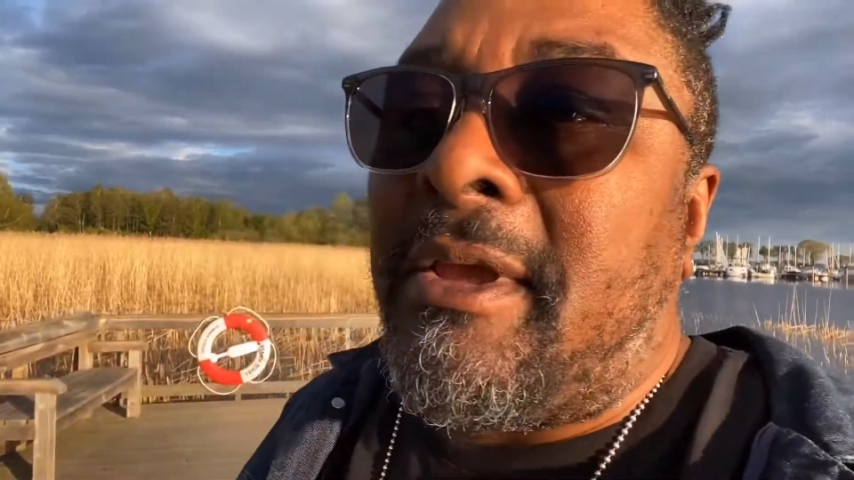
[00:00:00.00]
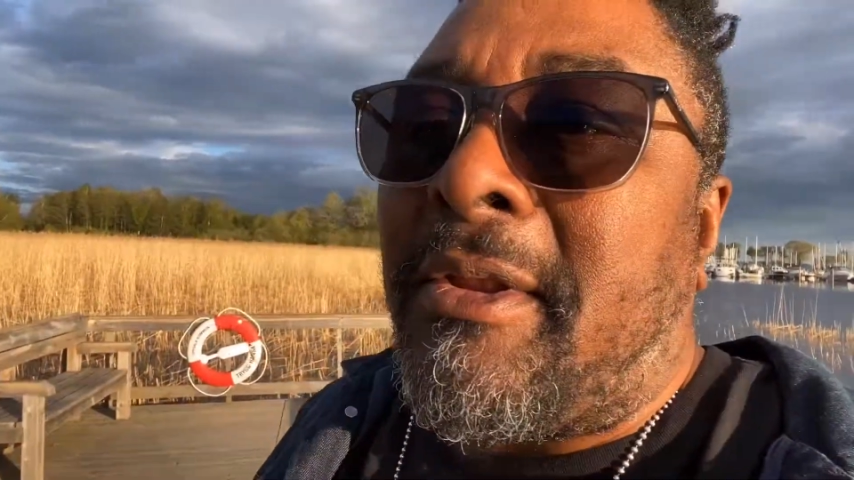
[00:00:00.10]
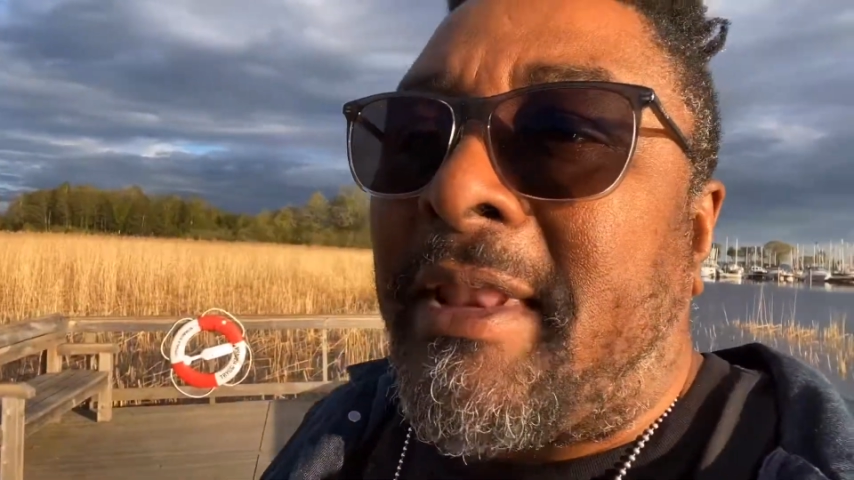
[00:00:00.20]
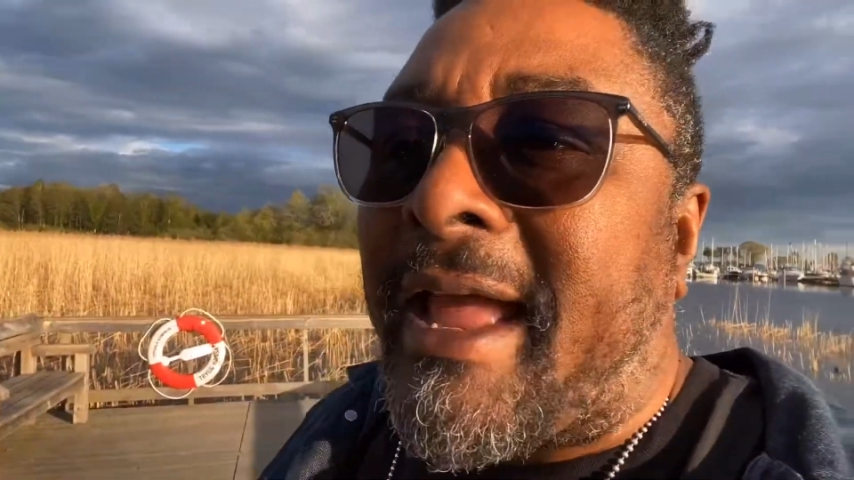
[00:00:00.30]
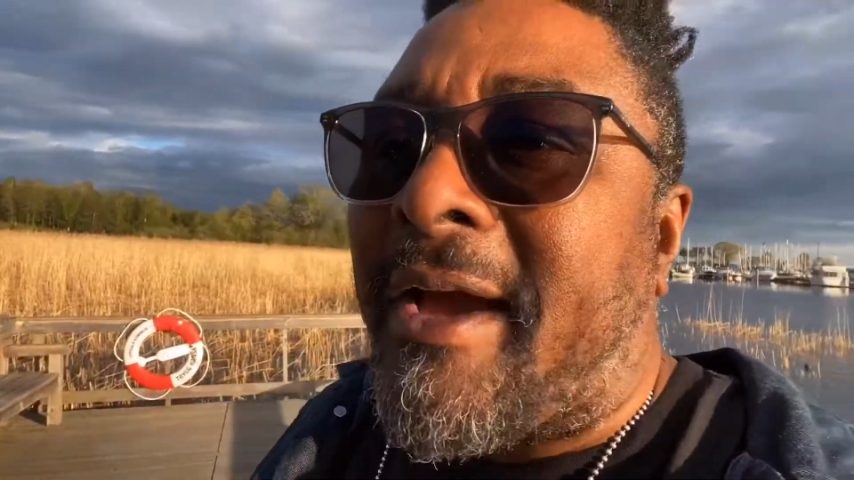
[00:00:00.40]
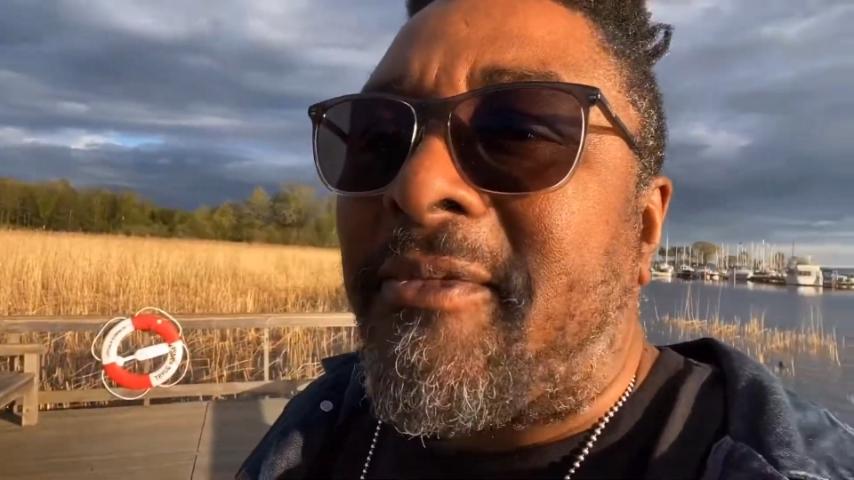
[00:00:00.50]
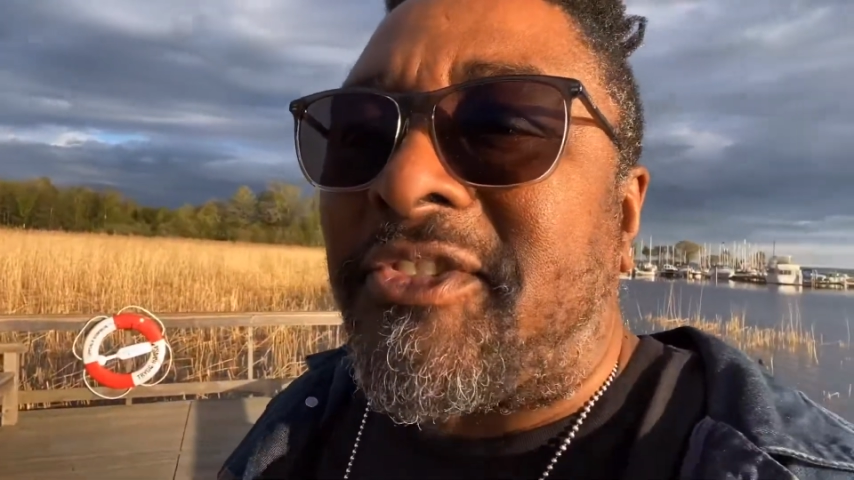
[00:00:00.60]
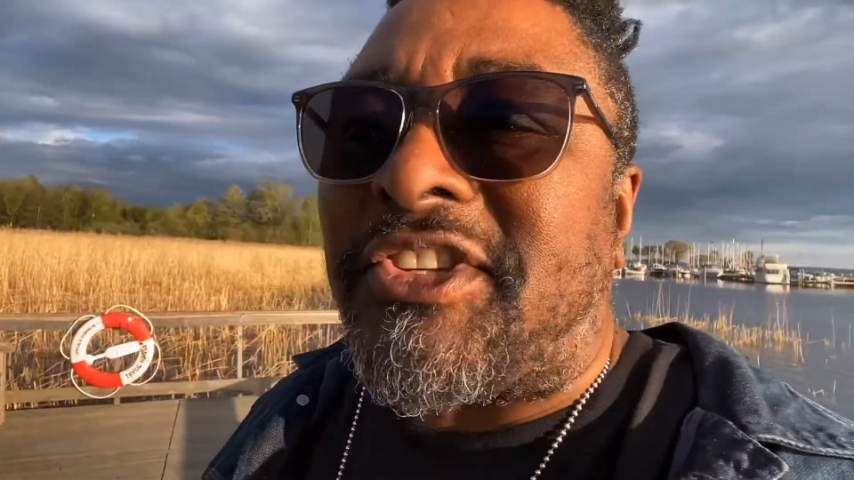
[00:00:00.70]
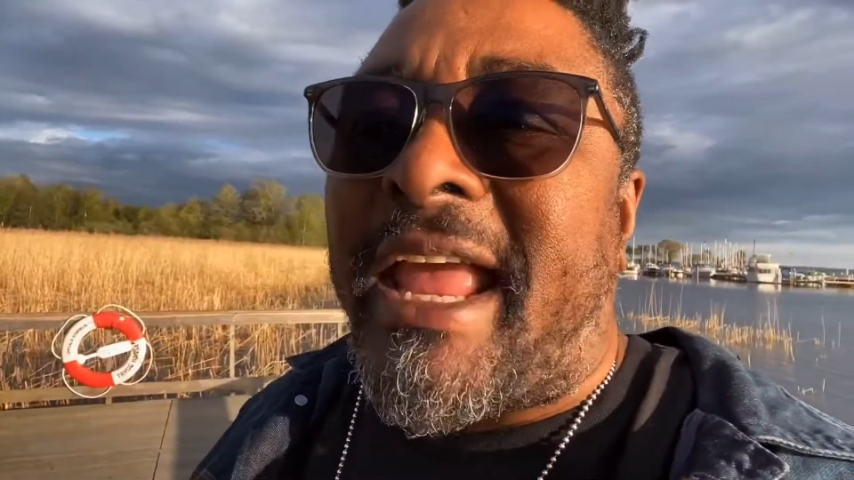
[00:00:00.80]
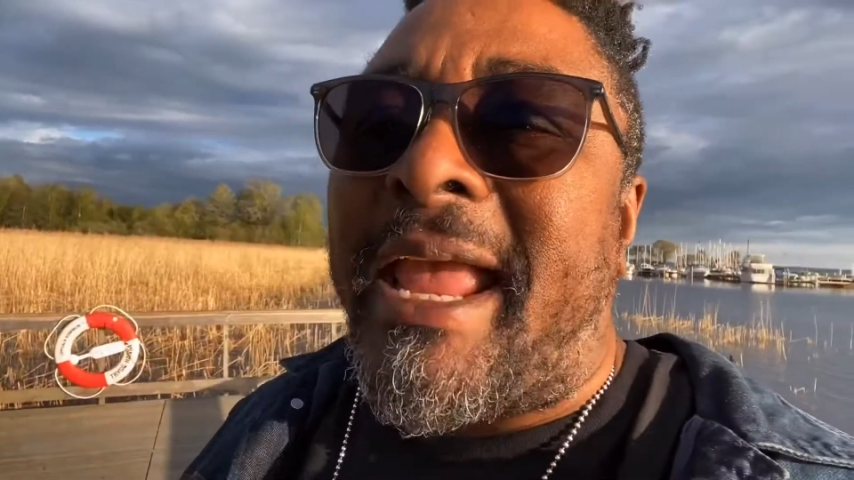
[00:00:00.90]
like
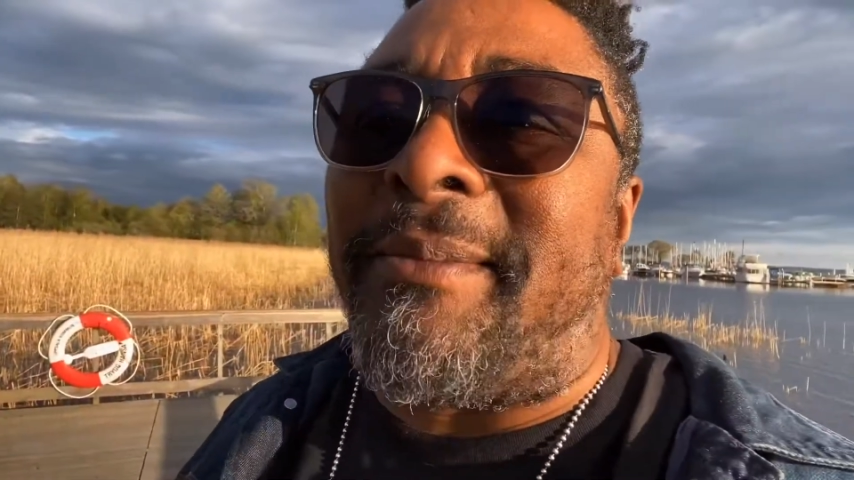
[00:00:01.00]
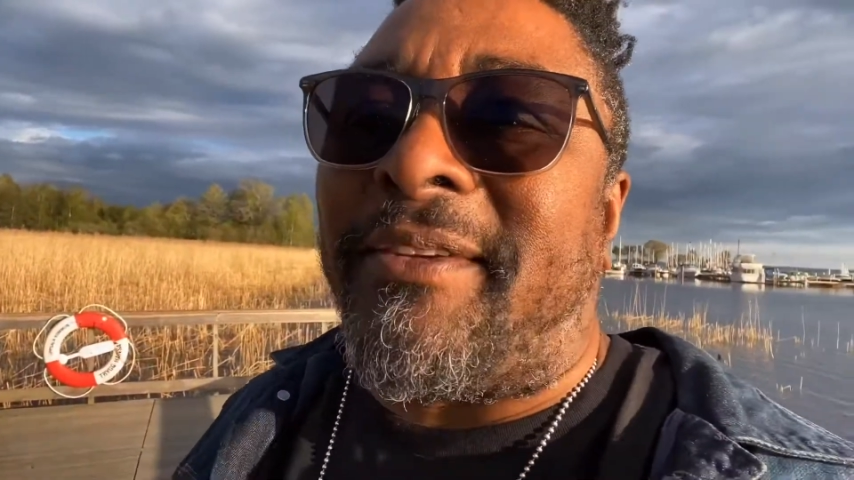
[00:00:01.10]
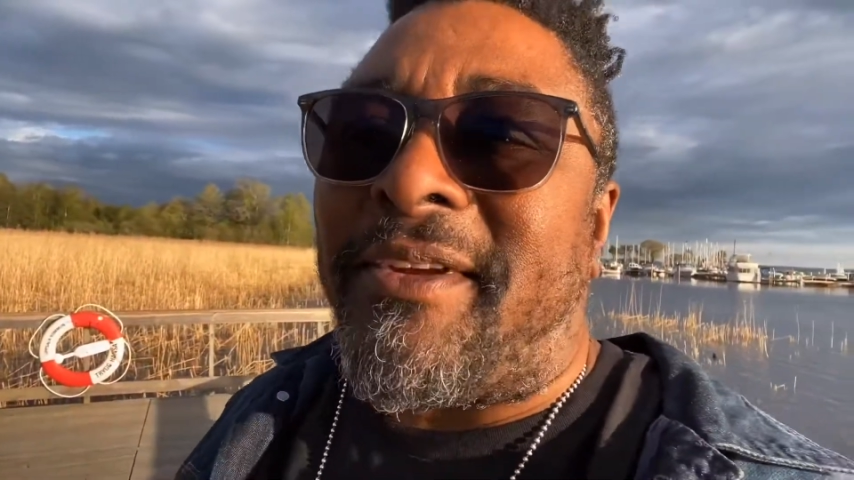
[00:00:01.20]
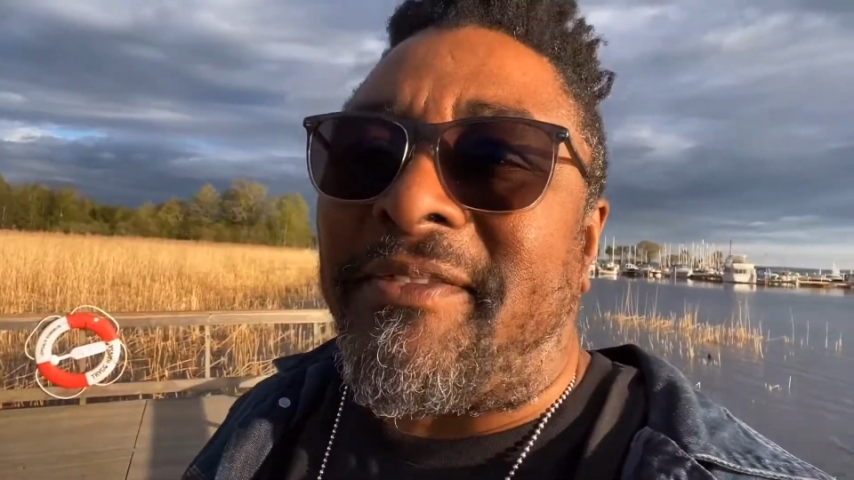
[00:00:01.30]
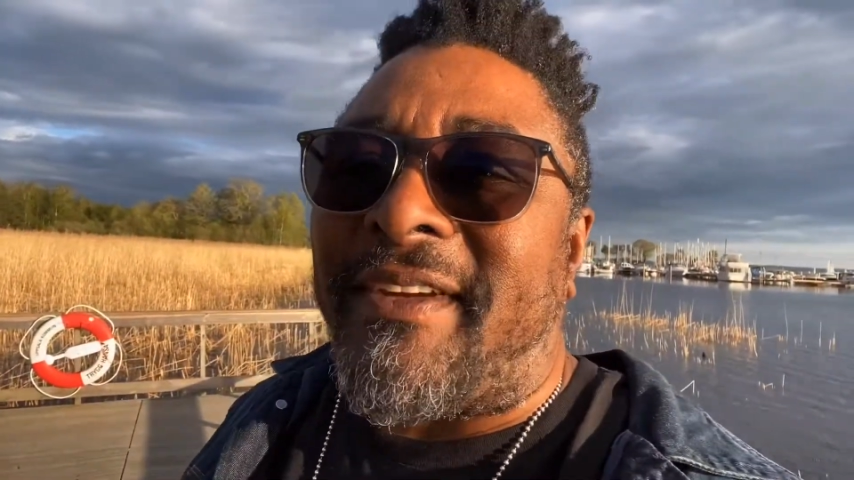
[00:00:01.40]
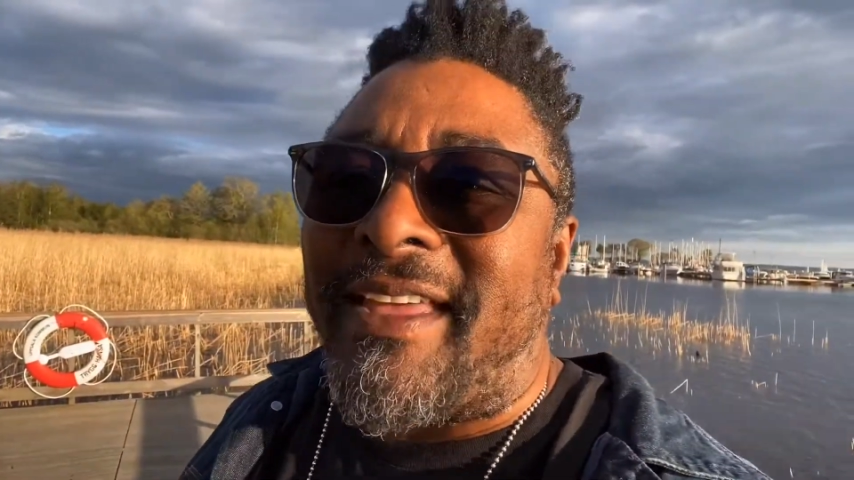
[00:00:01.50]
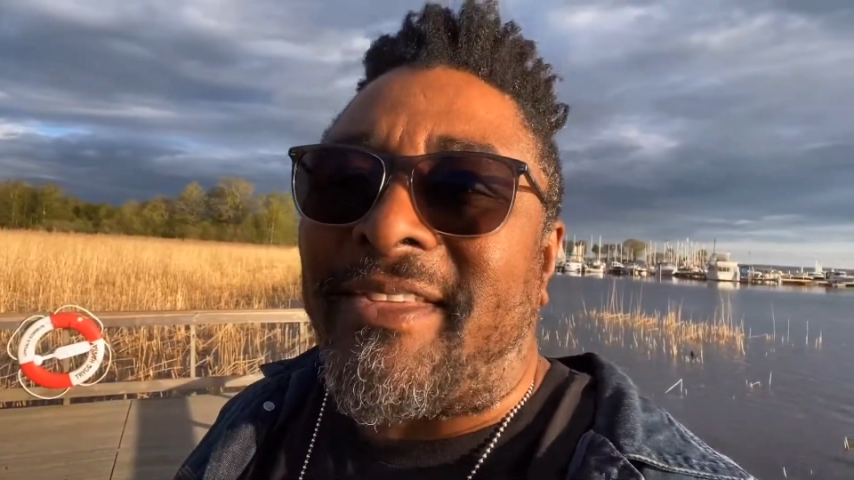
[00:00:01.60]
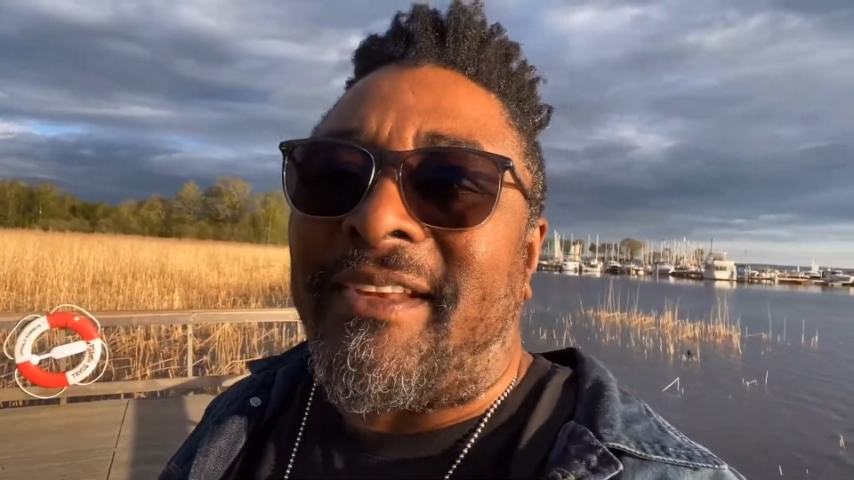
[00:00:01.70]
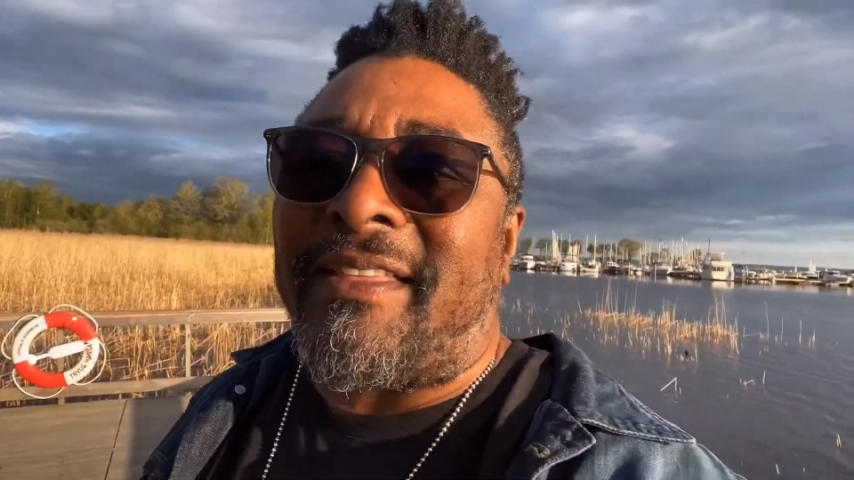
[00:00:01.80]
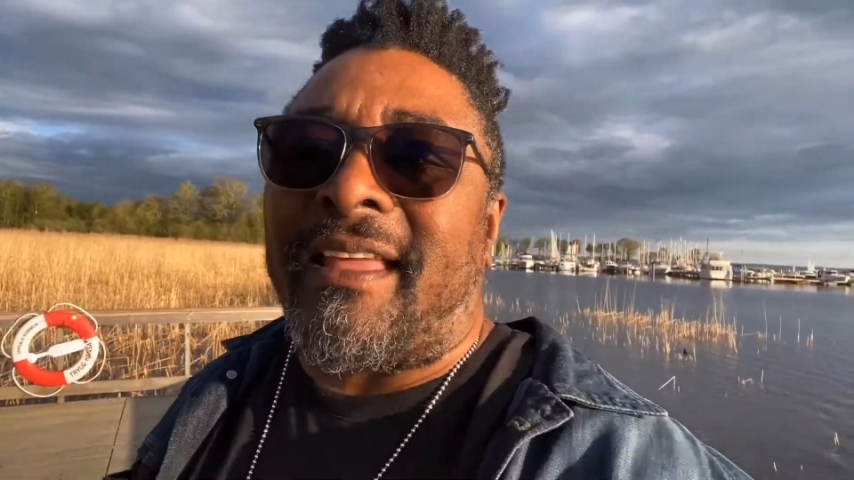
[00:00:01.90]
ashamed of your faith or
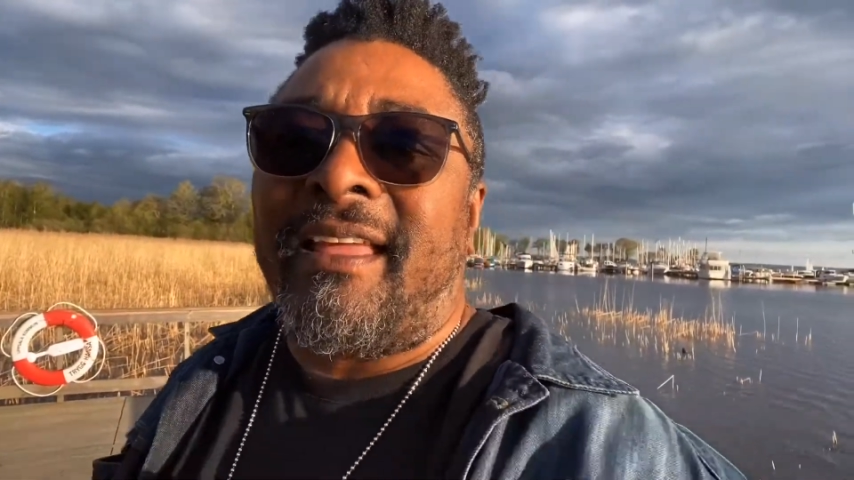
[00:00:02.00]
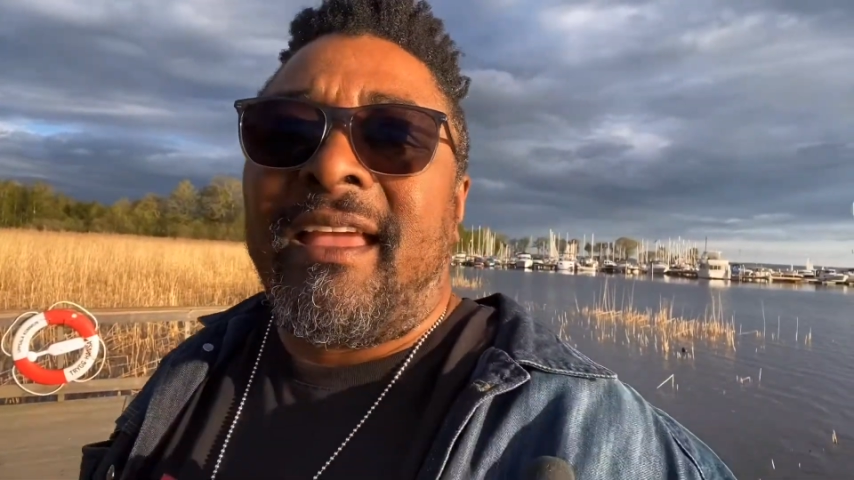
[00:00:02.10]
anything.